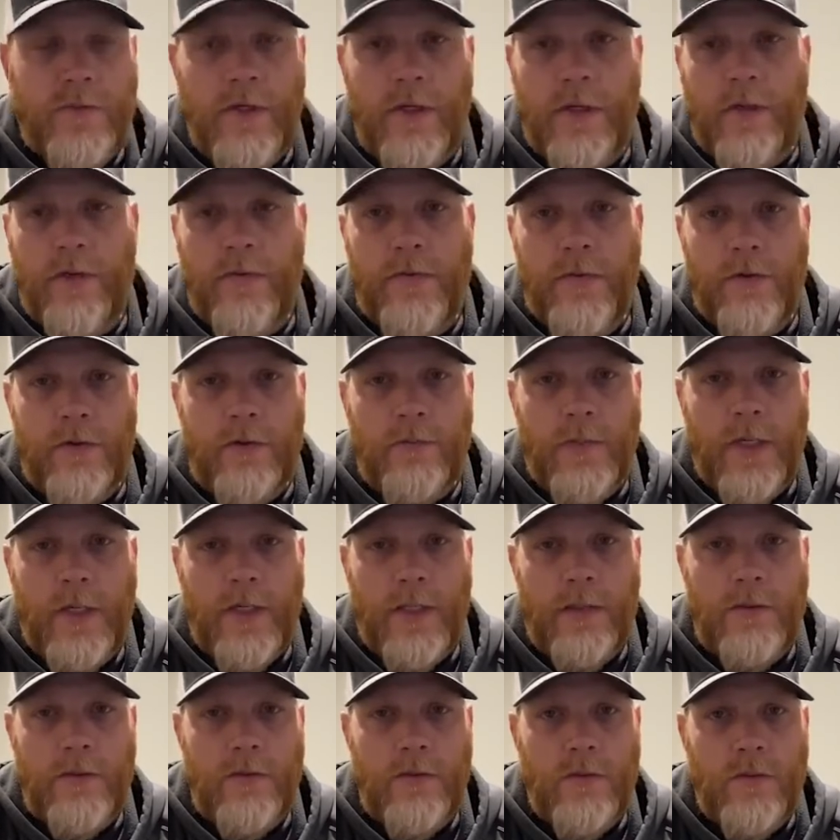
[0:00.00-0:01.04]
a 1/3
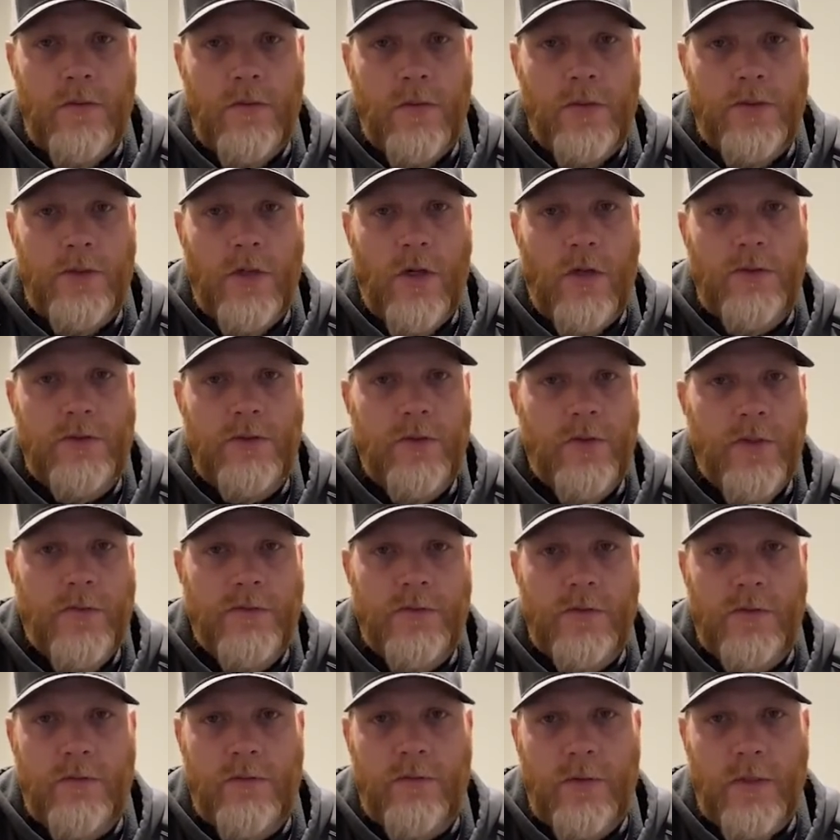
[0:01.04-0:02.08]
bond, which also
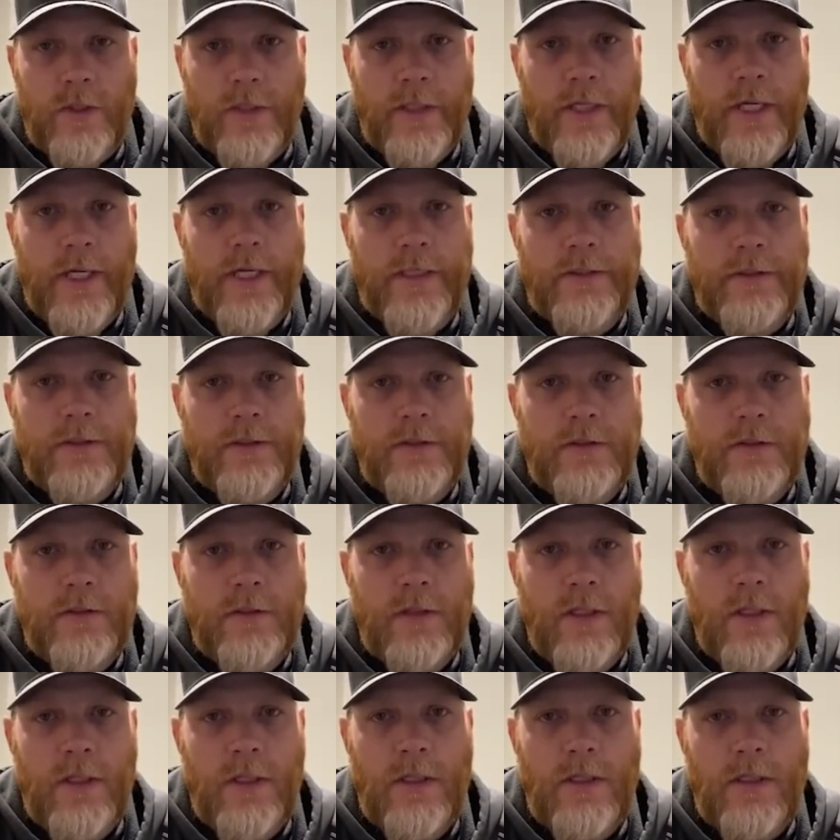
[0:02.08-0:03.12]
gives a really nice
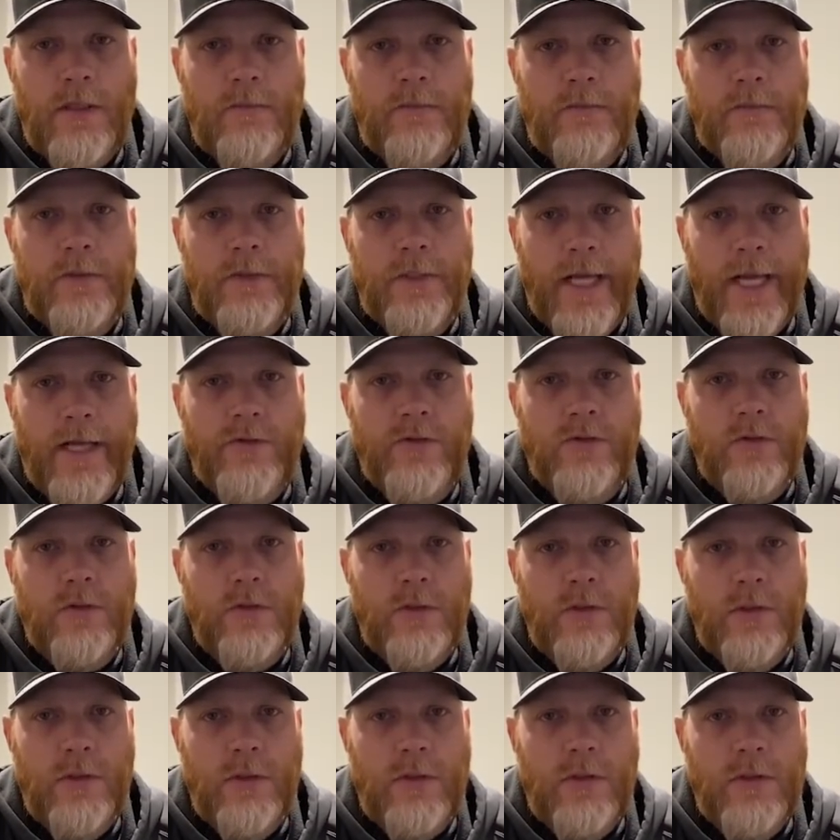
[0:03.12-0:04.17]
natural
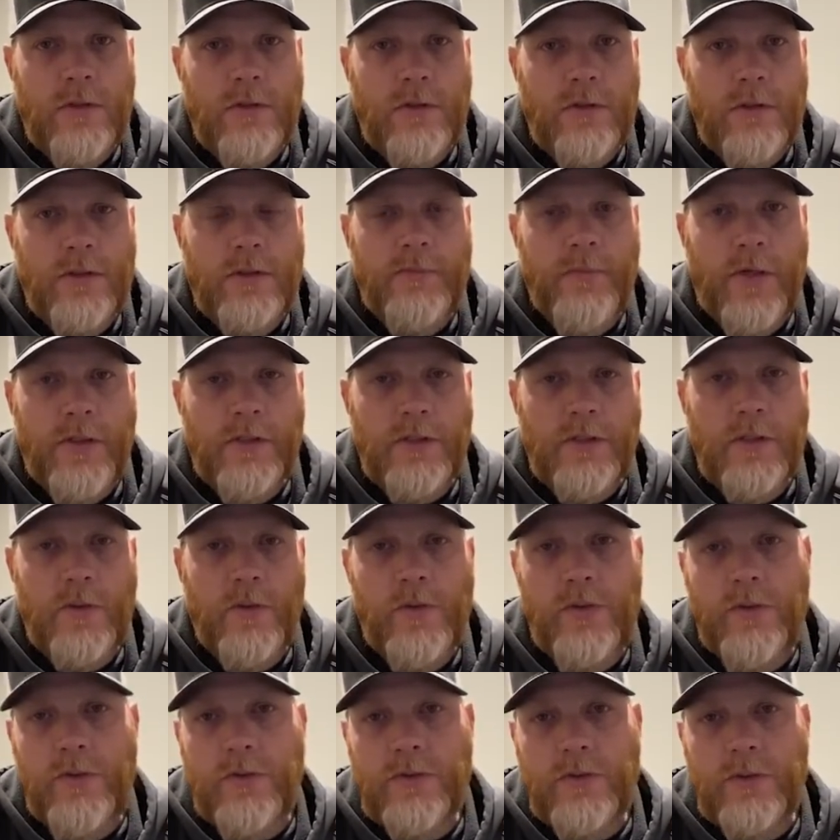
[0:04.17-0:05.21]
look, especially
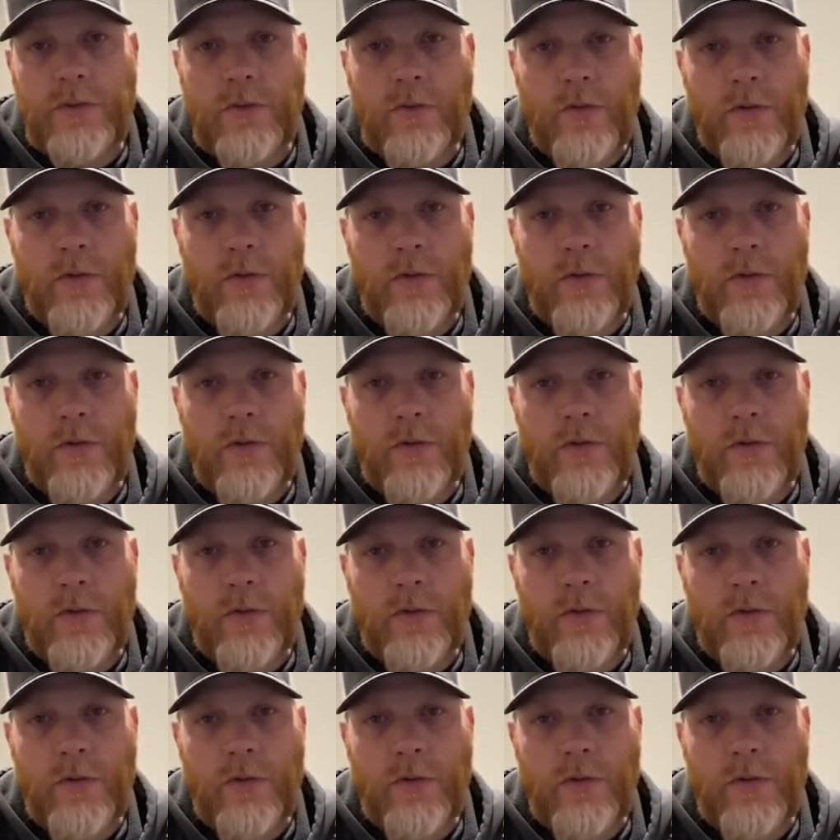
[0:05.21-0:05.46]
when using a wood